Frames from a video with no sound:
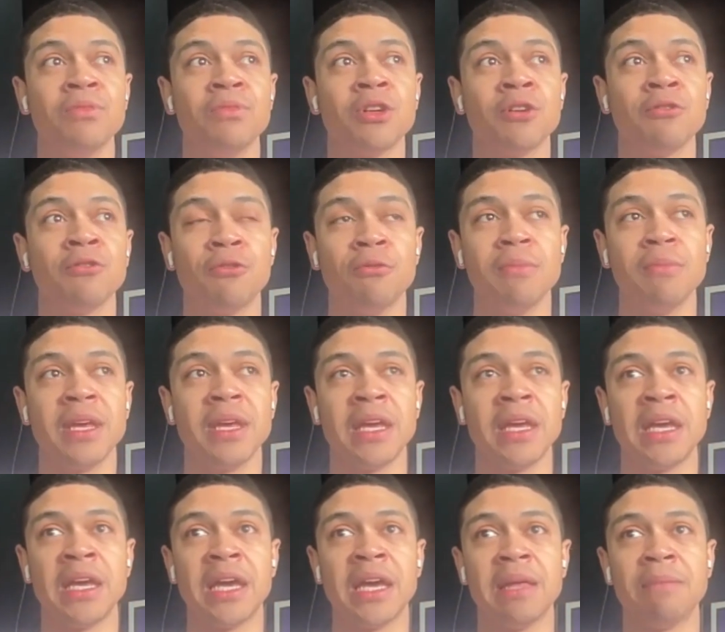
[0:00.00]
So for
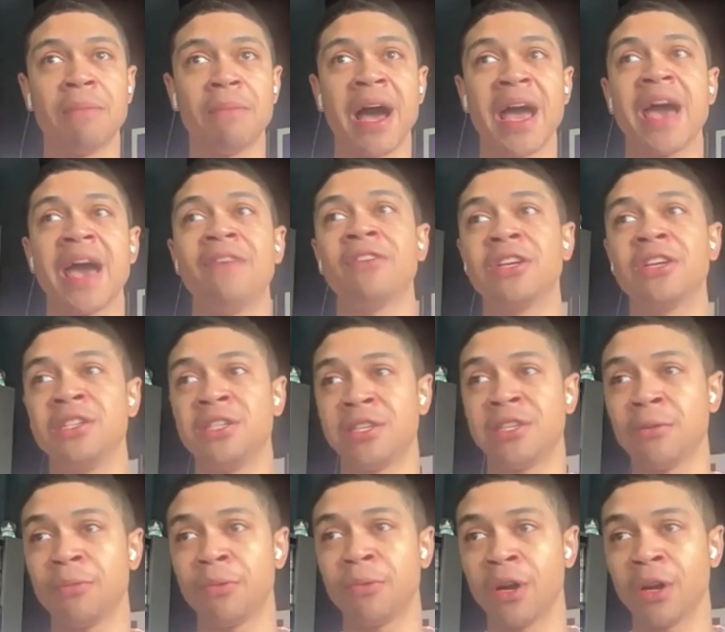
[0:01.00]
me in my
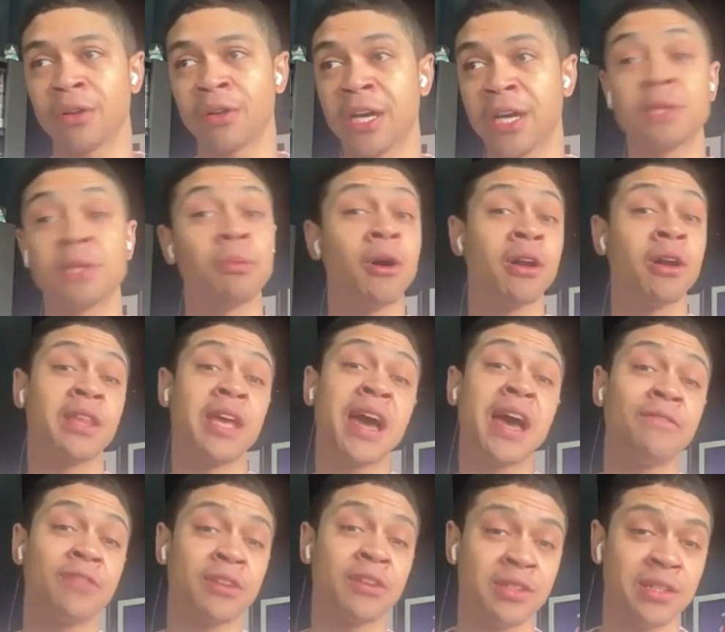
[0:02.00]
advocacy work, that's part of the
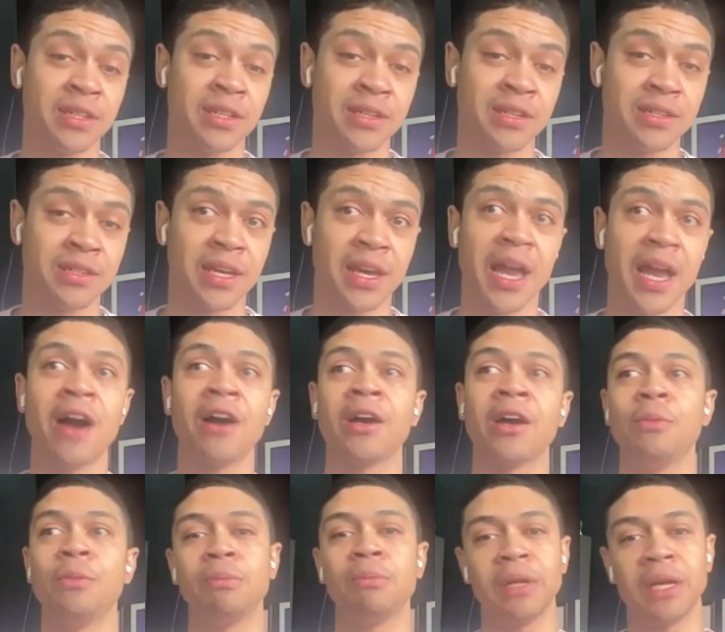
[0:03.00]
advocacy, is saying how
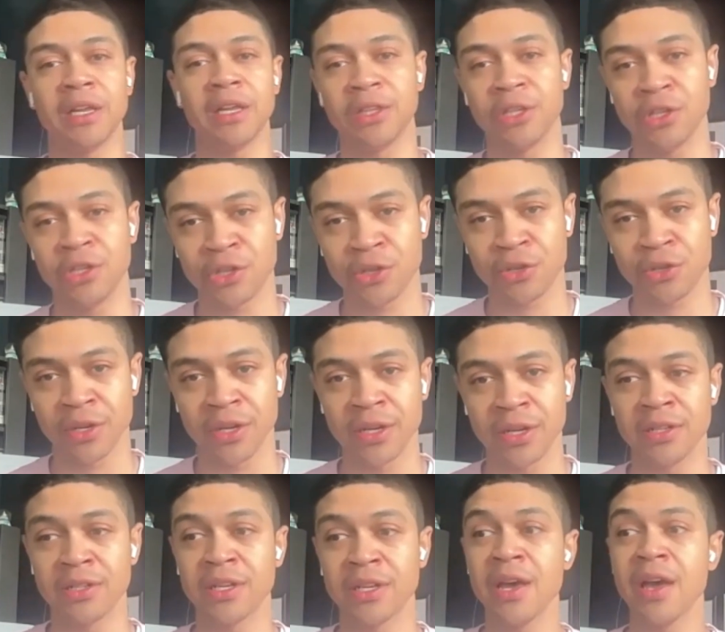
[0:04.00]
can we plant these
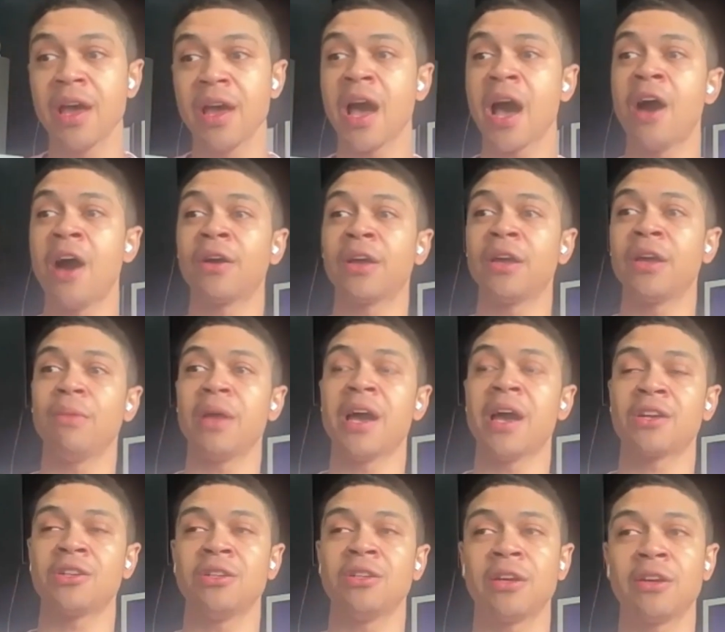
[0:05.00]
trees? How can we
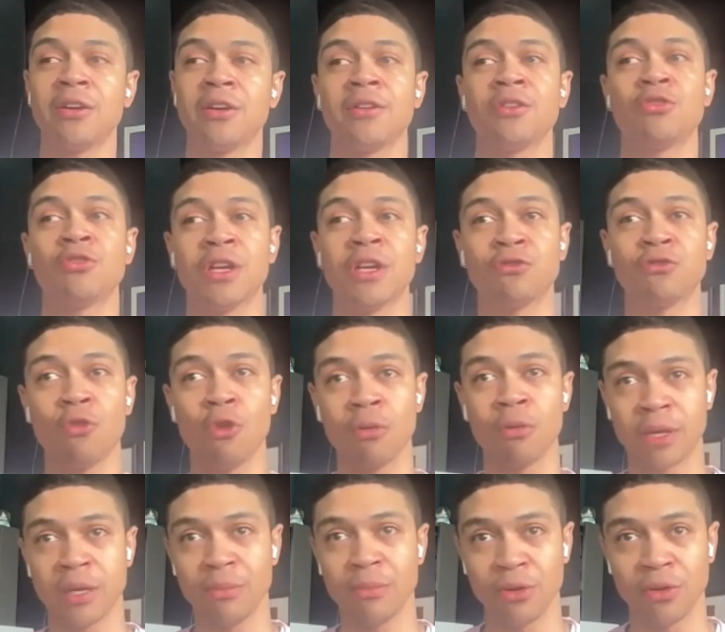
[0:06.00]
actually
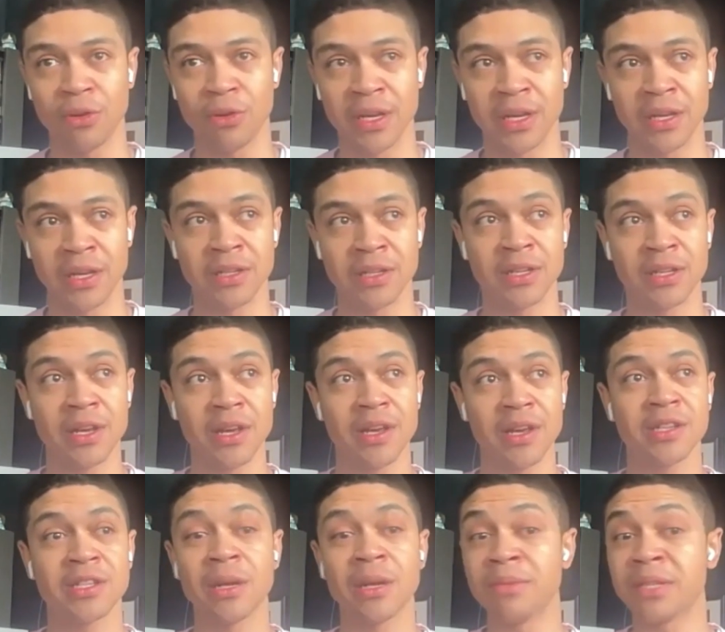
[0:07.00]
transform communities?
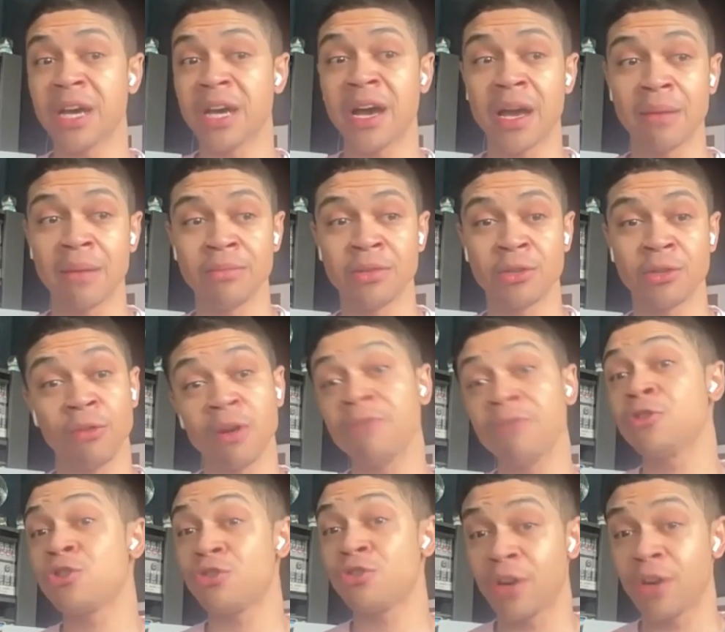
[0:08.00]
Sometimes through
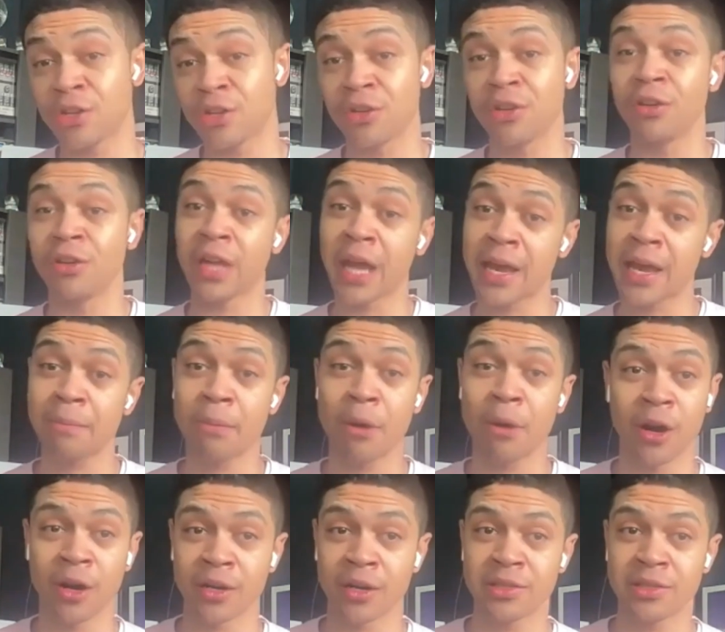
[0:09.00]
infrastructure like
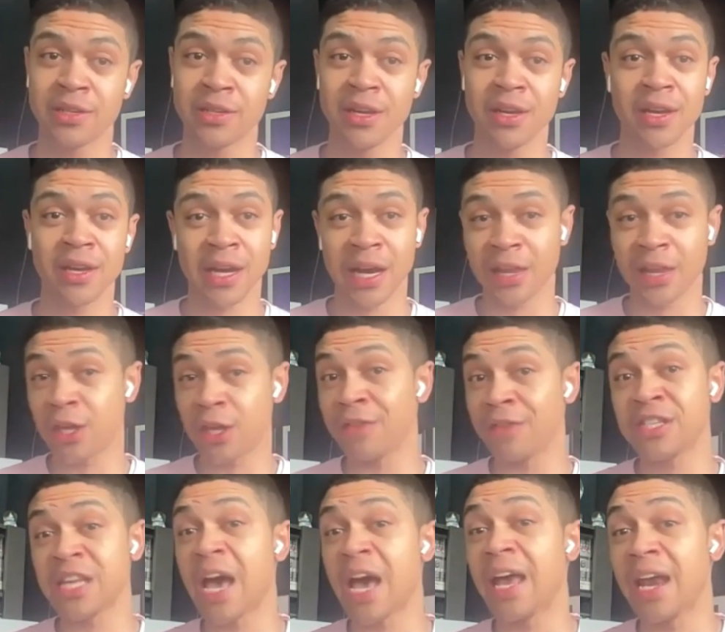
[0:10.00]
parks. And I think
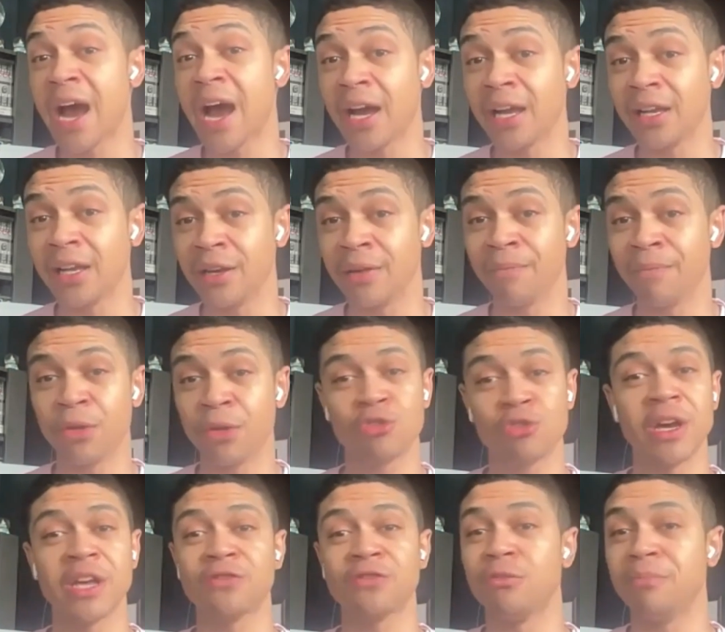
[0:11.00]
of Staten Island, the
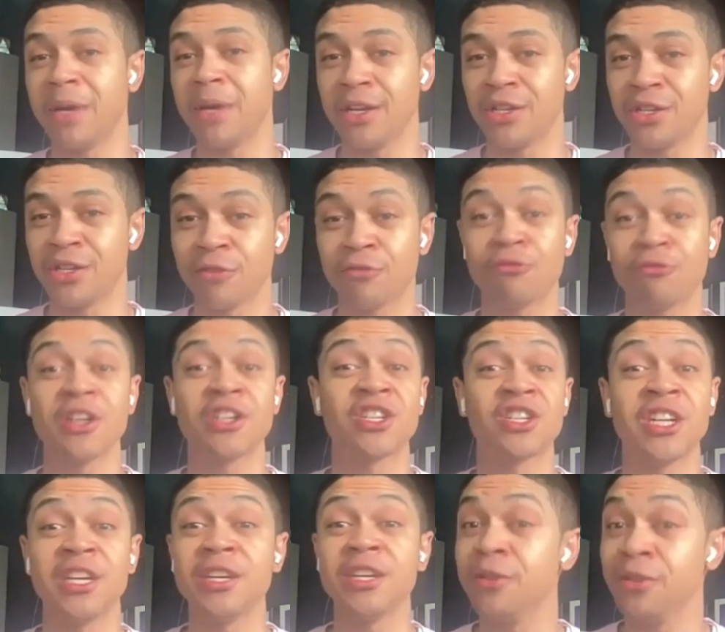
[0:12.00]
transformation of
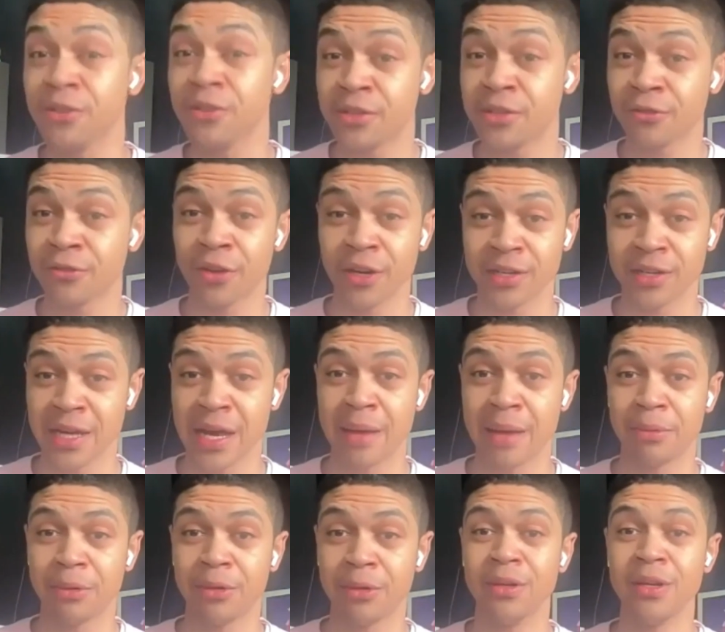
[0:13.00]
Fresh Kills, for
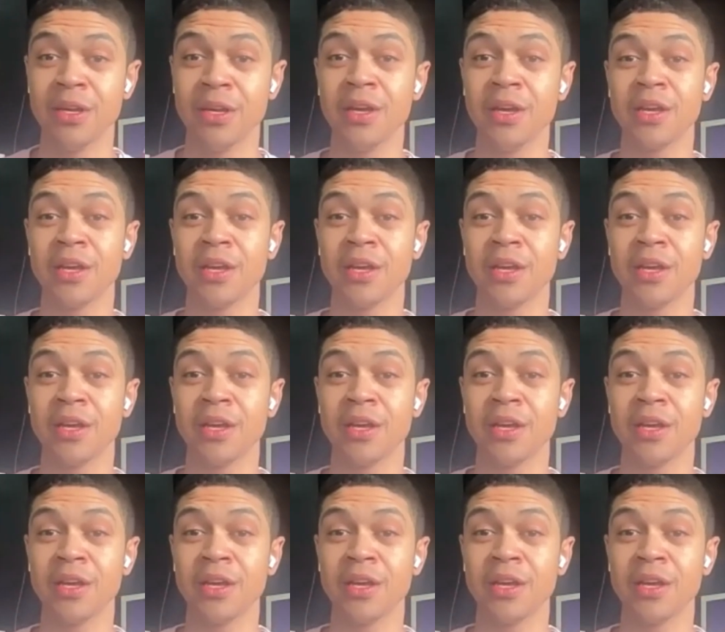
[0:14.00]
example,